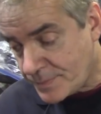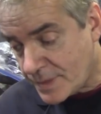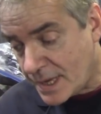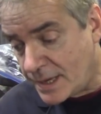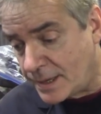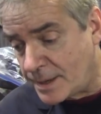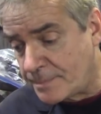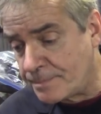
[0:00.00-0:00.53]

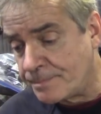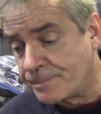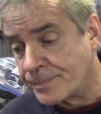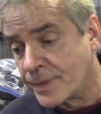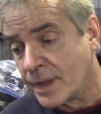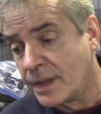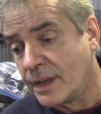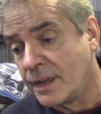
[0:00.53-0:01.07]

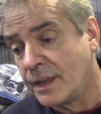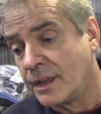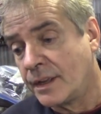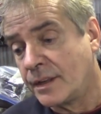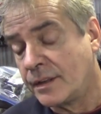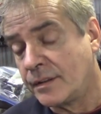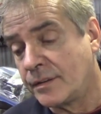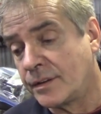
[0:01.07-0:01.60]

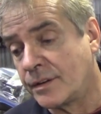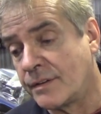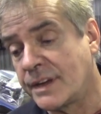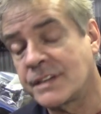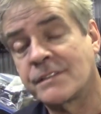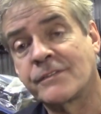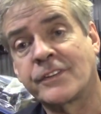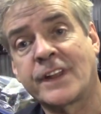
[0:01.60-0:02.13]
The
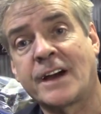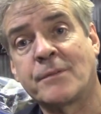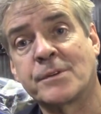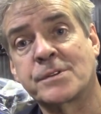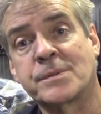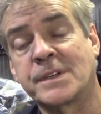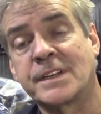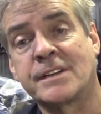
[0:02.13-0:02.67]
reason for that
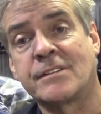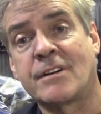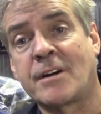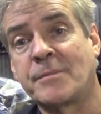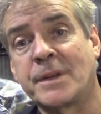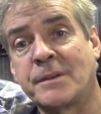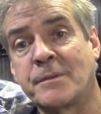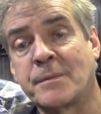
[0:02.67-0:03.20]
was we didn't know how
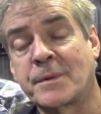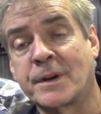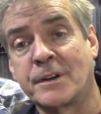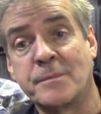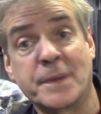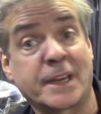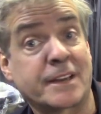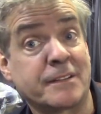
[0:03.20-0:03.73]
many we were going to
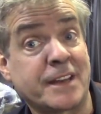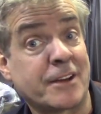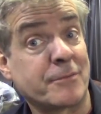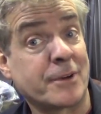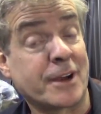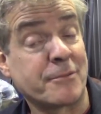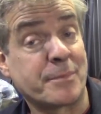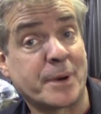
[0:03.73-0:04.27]
make and
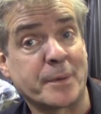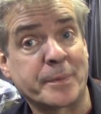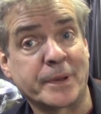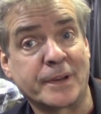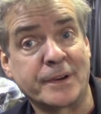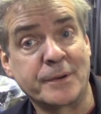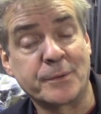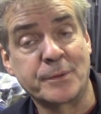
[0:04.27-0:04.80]
how
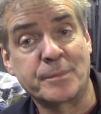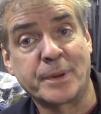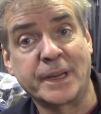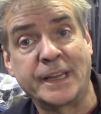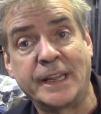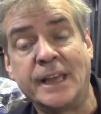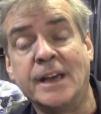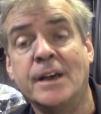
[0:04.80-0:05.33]
popular it would
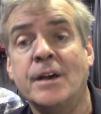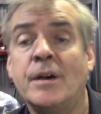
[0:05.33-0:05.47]
be.